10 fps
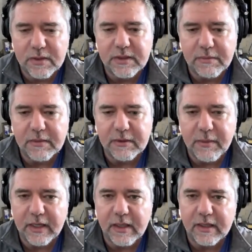It would seem to
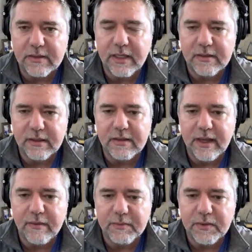make a lot of sense
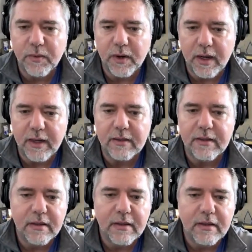that would be why
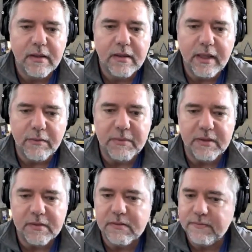they would
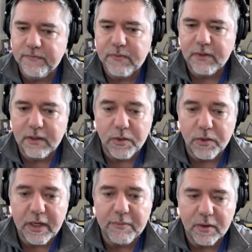be
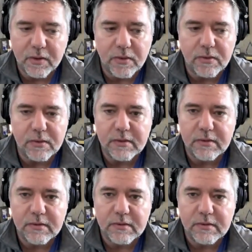loading up on gold.